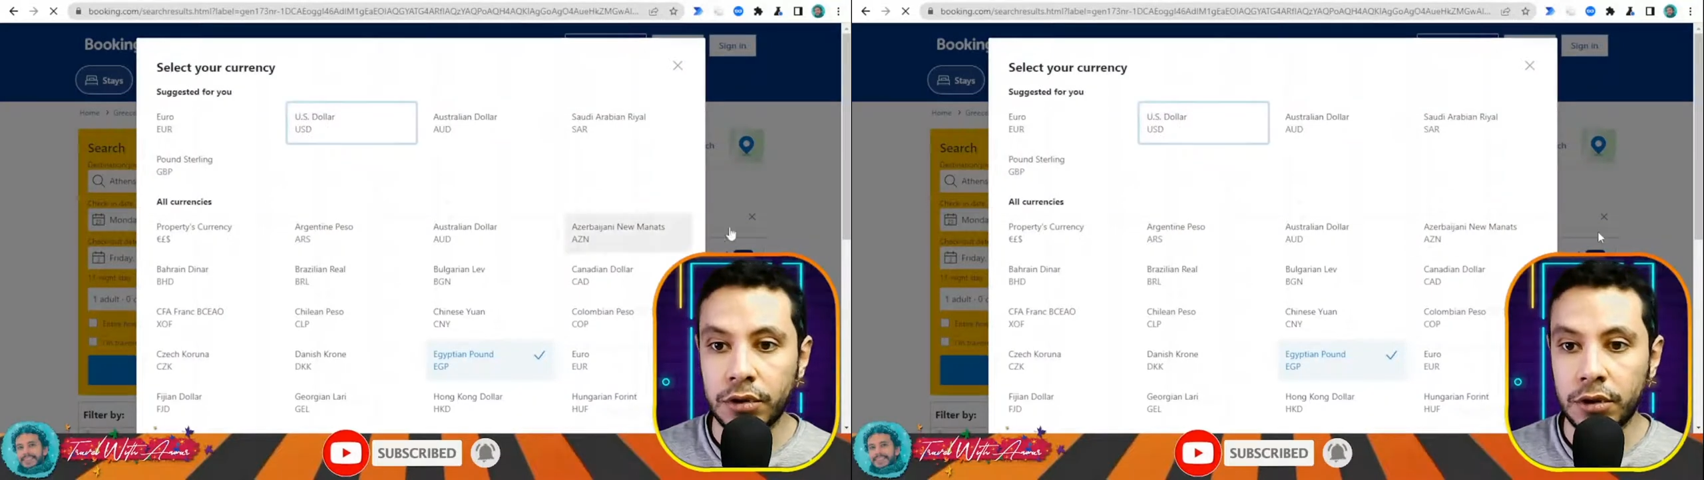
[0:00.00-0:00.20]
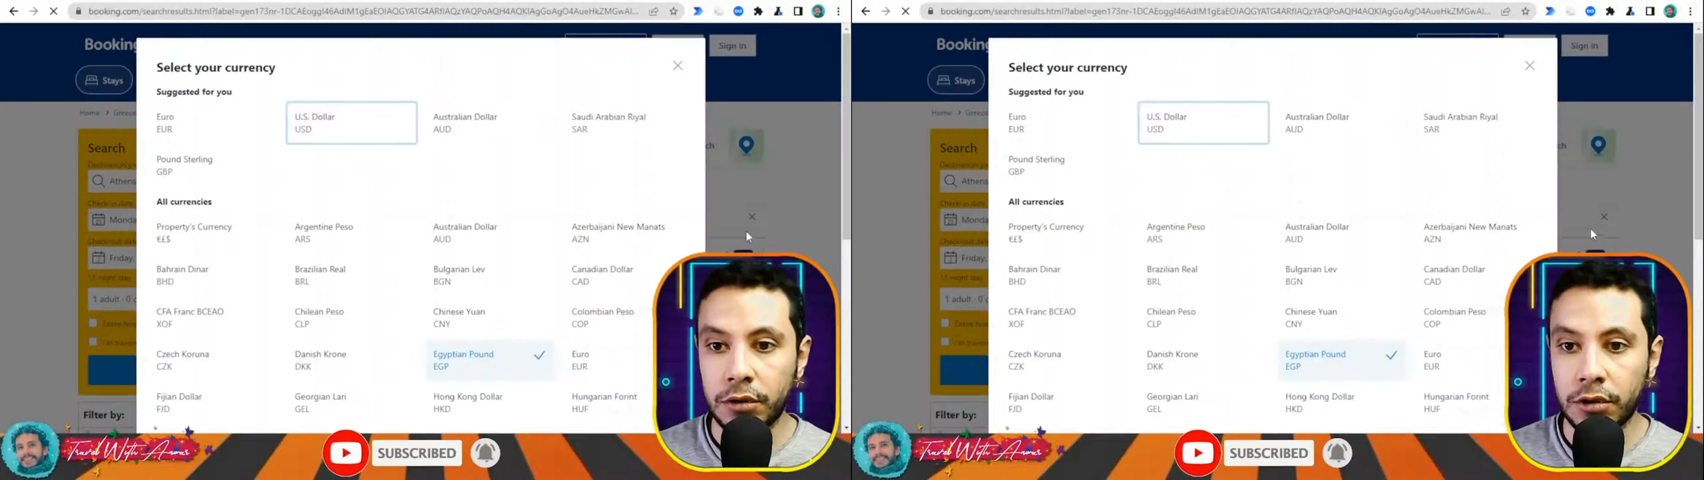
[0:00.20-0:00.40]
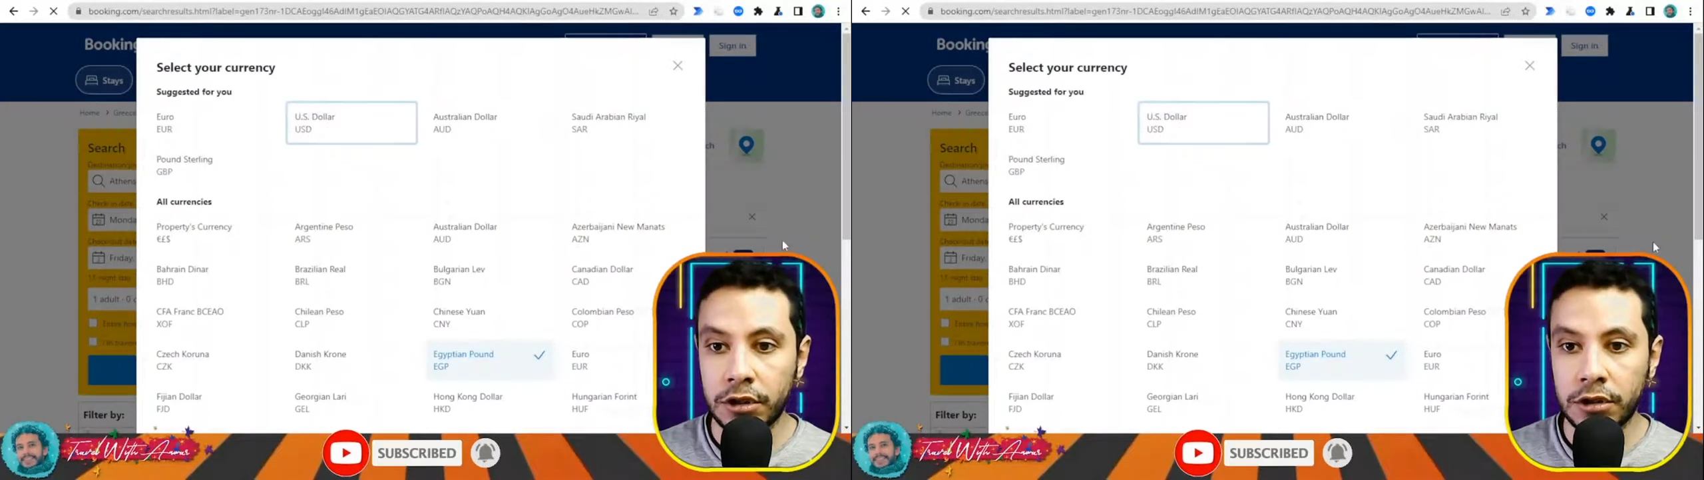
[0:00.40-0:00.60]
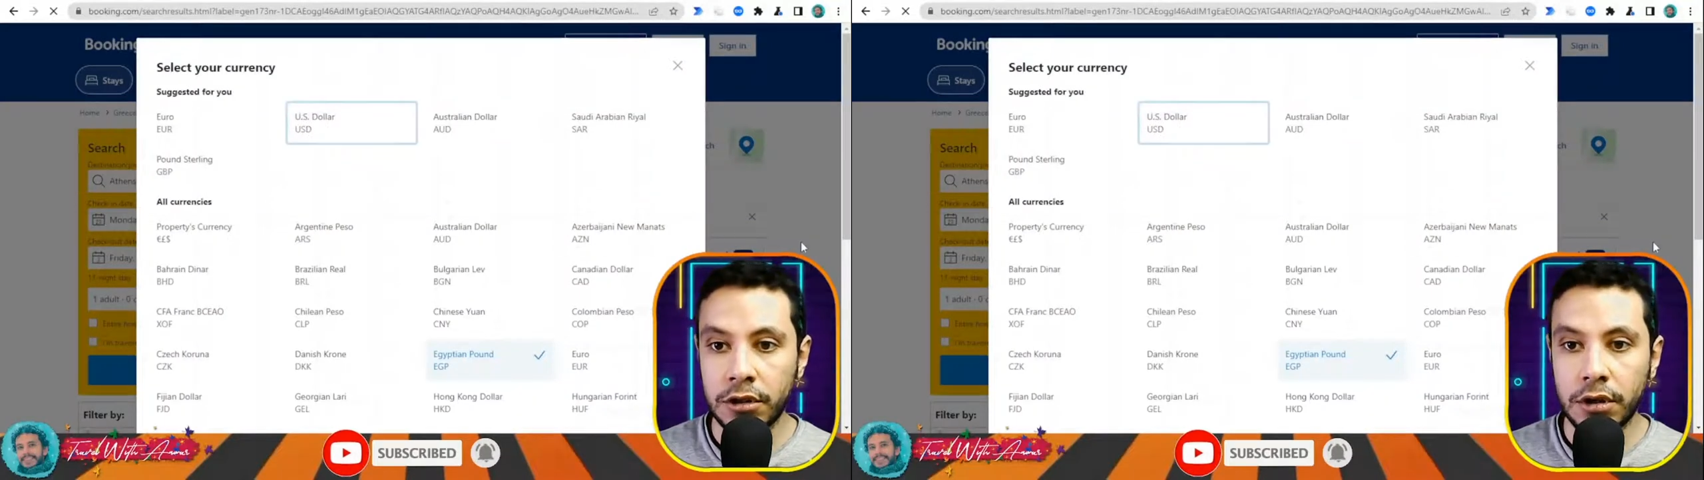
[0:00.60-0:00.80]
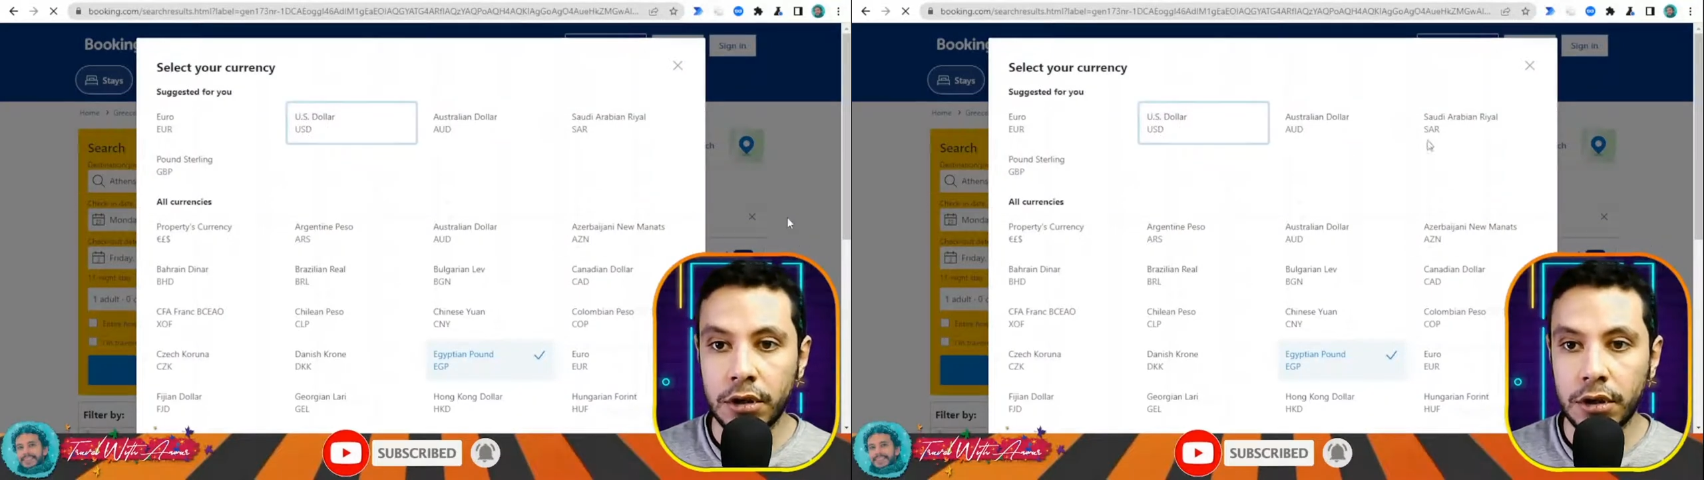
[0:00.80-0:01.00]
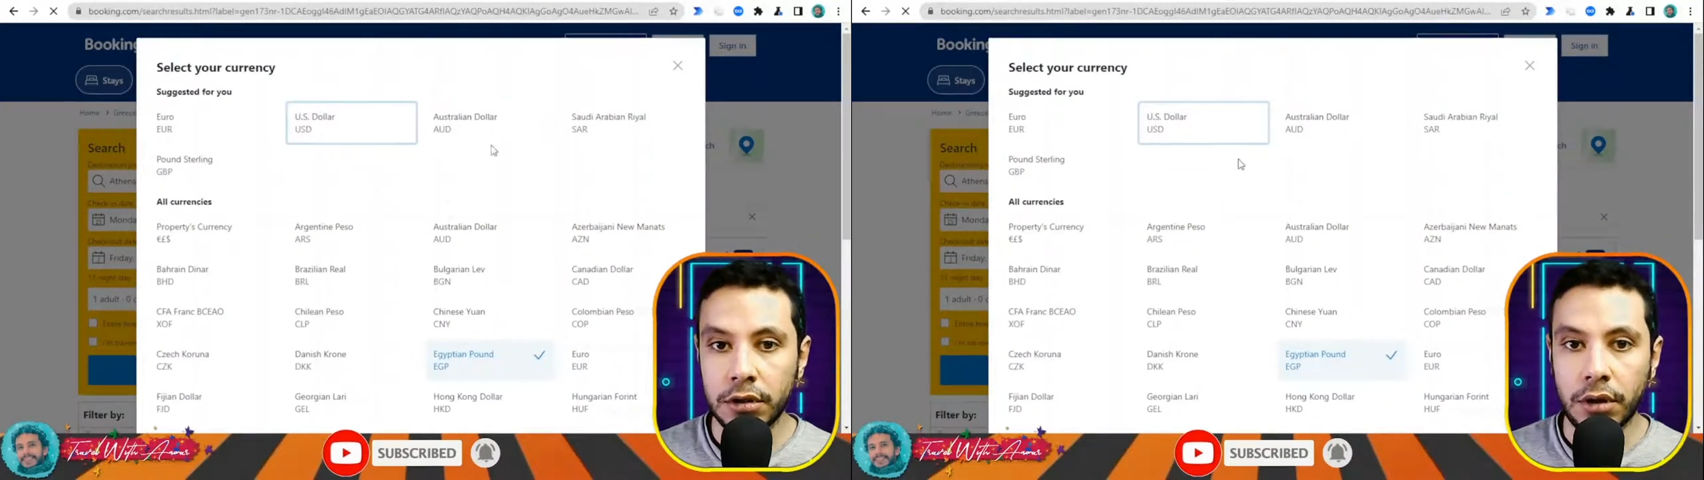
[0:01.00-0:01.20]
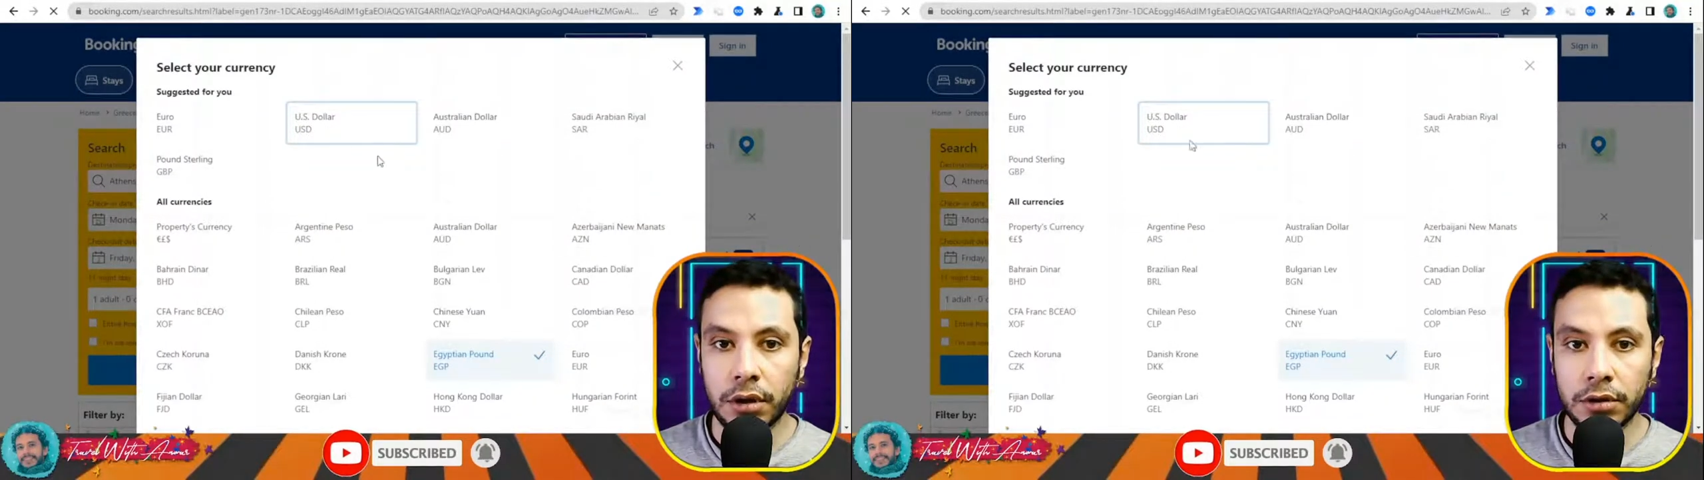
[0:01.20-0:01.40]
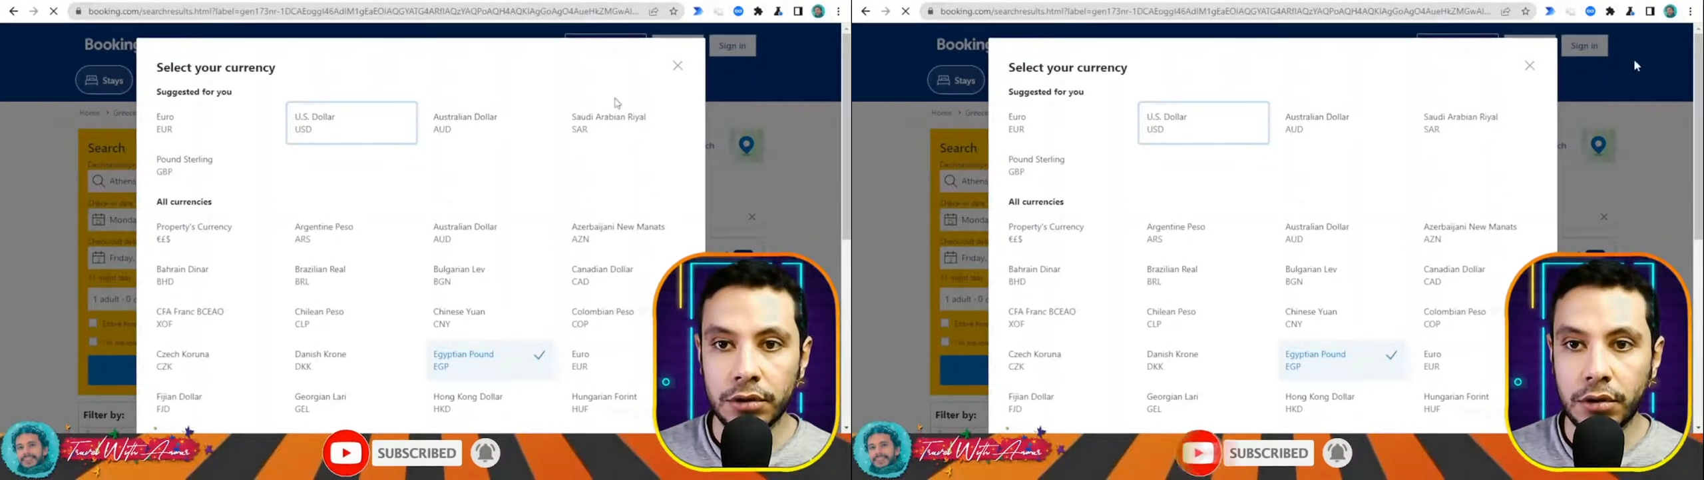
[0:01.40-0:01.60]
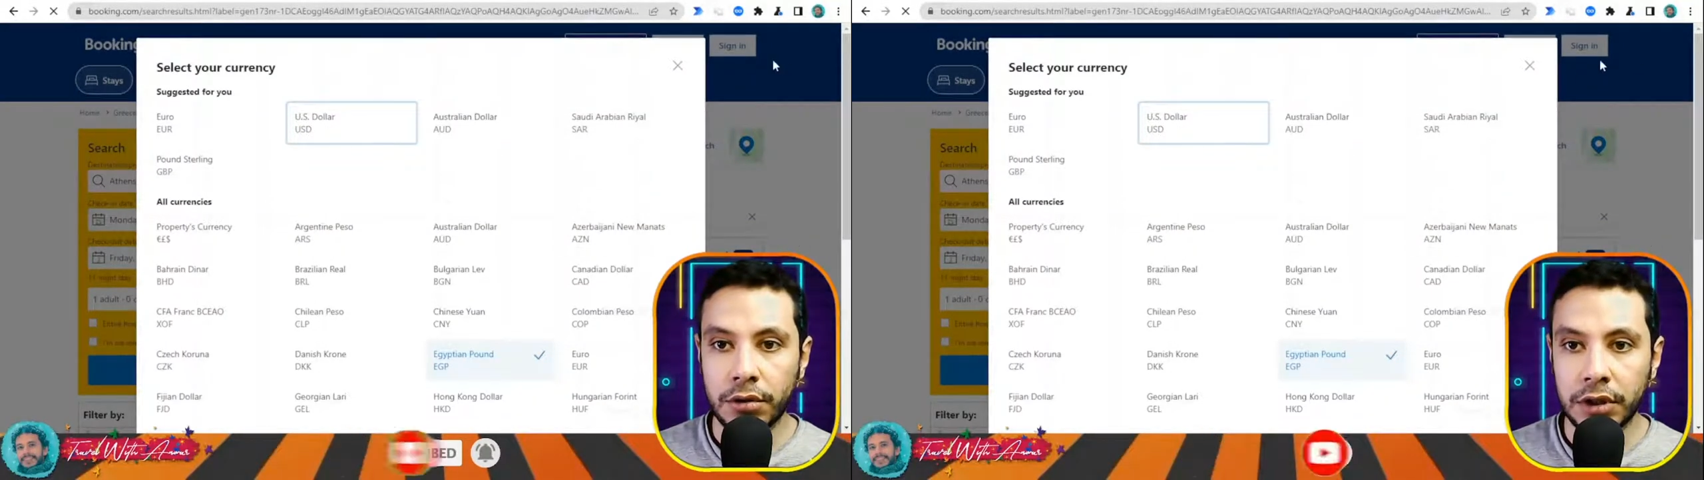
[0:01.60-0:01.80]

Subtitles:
US dollars over